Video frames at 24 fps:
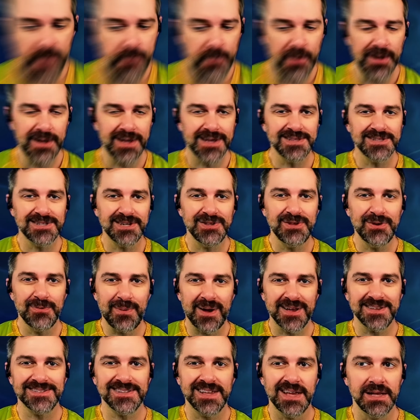I'm going to continue
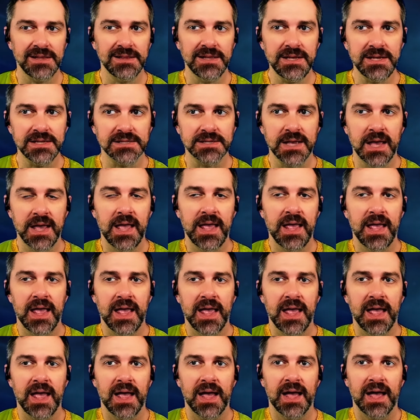by saying this.
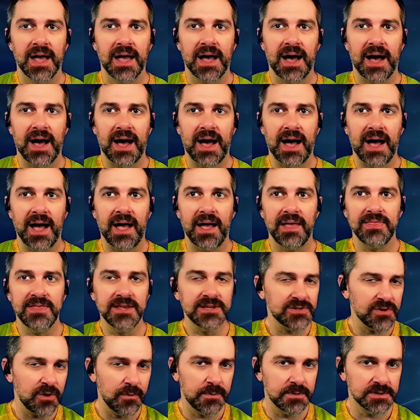
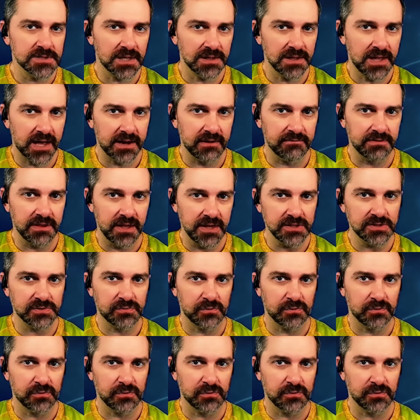This opens a lot of things